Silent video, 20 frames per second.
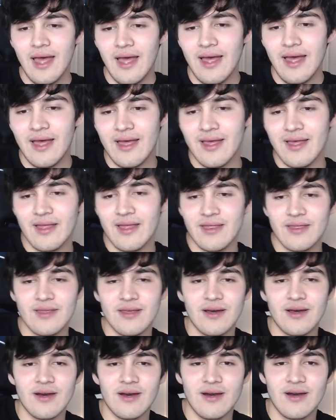And
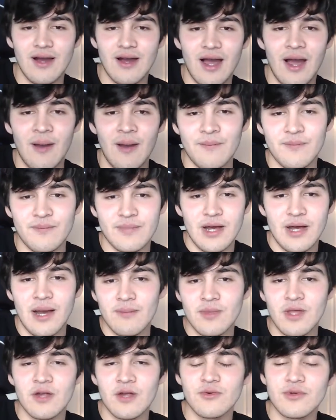
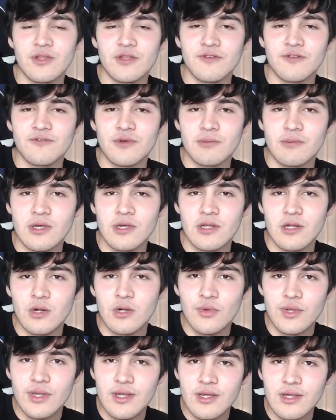I'm not really familiar
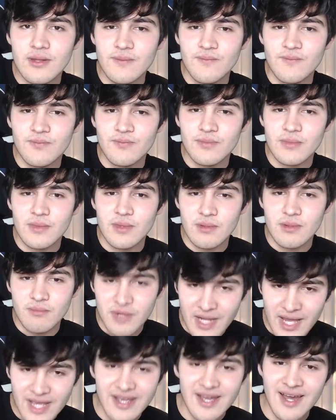with it, but
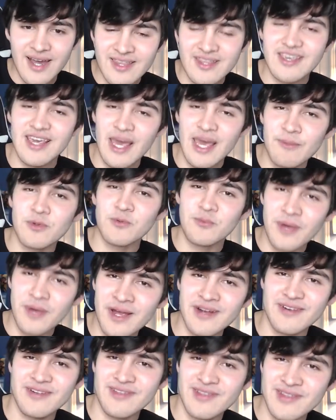I kind of came
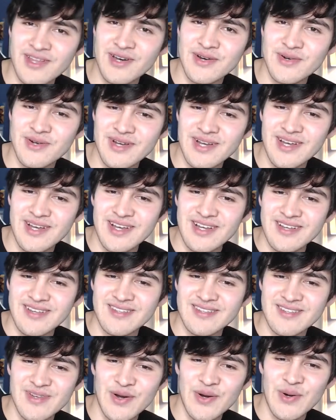prepared,
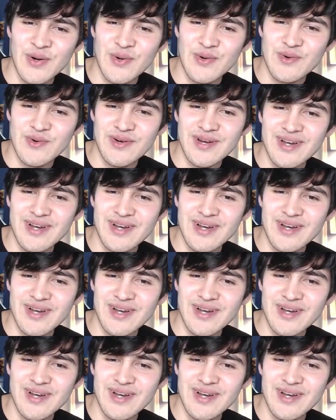so